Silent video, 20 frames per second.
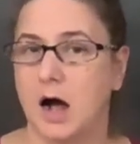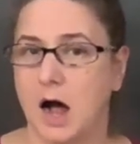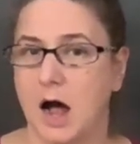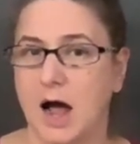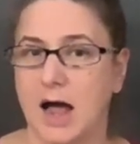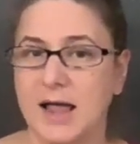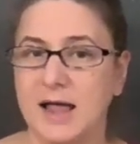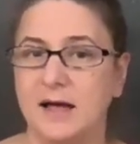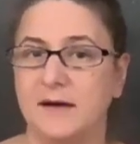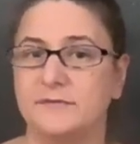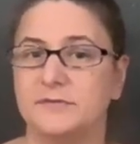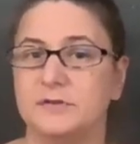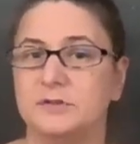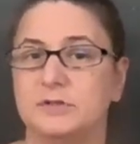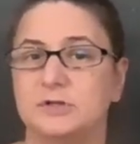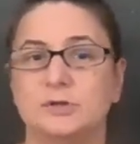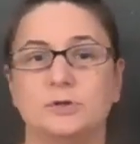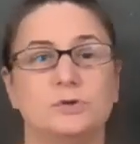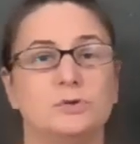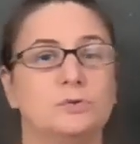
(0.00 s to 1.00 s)
I have
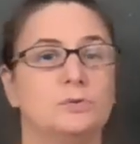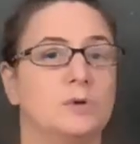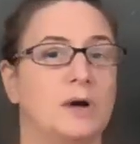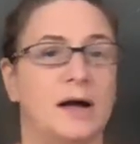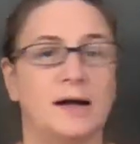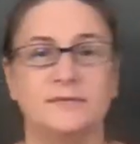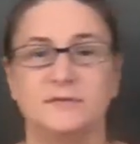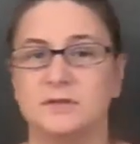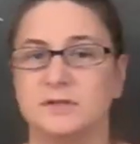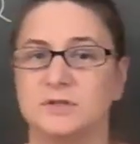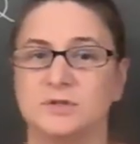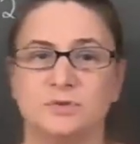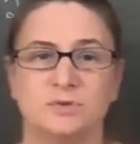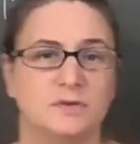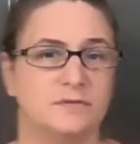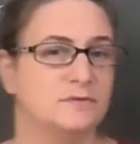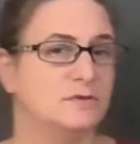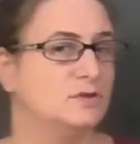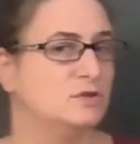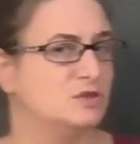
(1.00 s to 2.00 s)
to sort
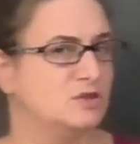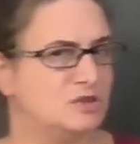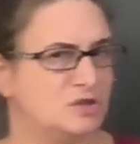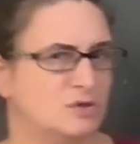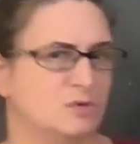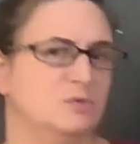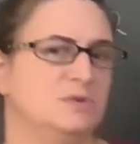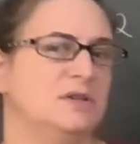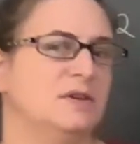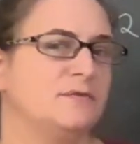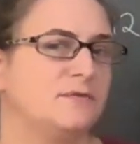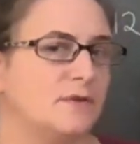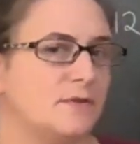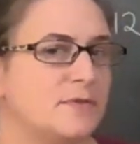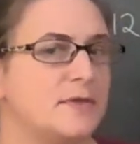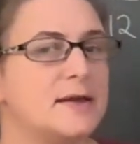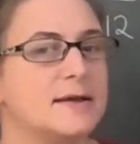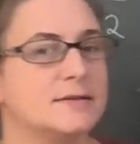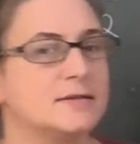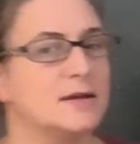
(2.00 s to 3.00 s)
of do different
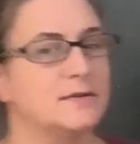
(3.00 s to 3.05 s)
things.